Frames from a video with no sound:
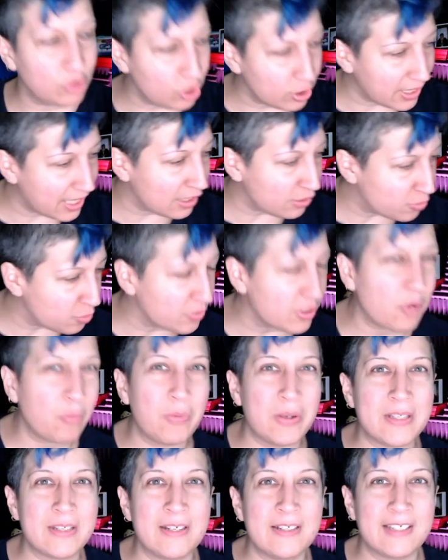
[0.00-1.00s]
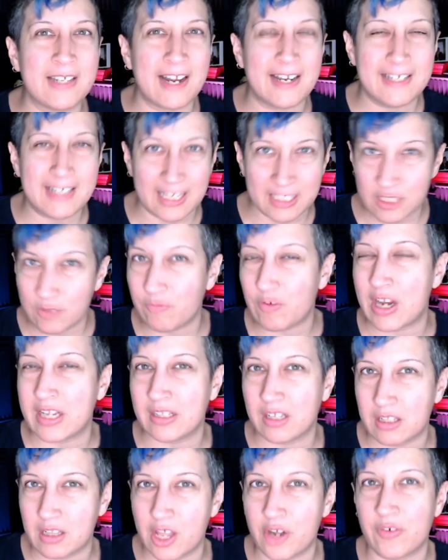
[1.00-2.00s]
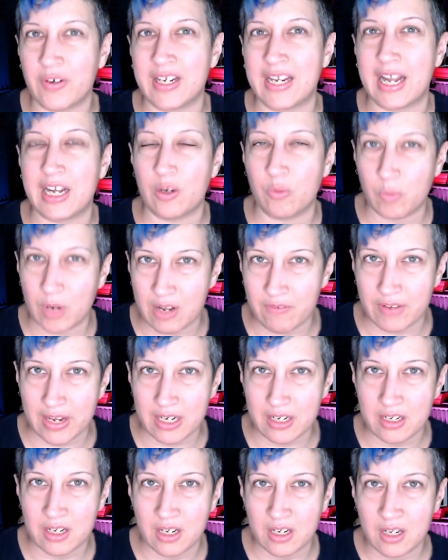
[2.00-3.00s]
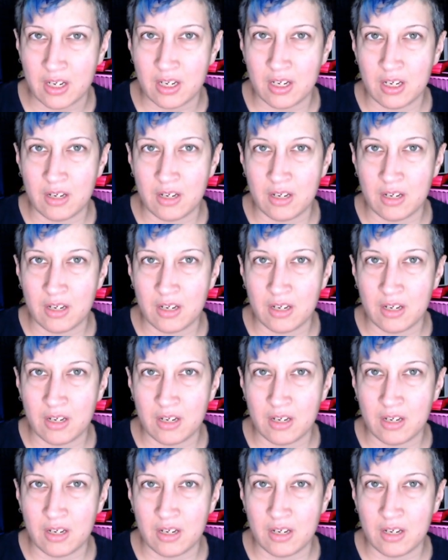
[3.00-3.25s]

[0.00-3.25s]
of looking through their business and identifying the clutter and getting rid of it